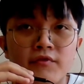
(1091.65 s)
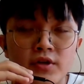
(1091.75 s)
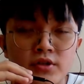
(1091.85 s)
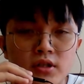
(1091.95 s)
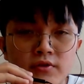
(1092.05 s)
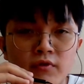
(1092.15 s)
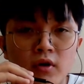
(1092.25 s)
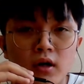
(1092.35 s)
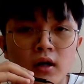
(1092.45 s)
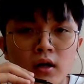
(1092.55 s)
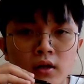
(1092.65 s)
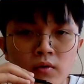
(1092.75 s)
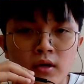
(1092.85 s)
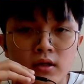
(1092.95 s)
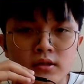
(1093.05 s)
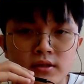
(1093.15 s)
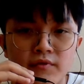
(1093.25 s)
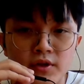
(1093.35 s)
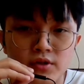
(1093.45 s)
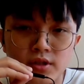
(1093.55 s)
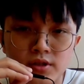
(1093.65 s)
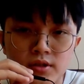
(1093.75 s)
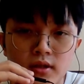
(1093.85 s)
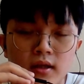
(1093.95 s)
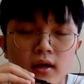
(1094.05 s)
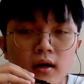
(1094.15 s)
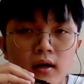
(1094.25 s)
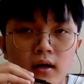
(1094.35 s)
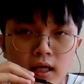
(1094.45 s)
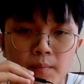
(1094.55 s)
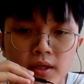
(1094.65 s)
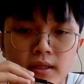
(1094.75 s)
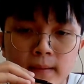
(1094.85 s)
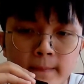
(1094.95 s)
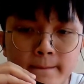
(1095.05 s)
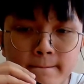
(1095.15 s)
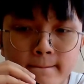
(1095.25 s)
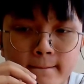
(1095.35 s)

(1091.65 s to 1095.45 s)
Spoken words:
furnitures for a local furnitures company.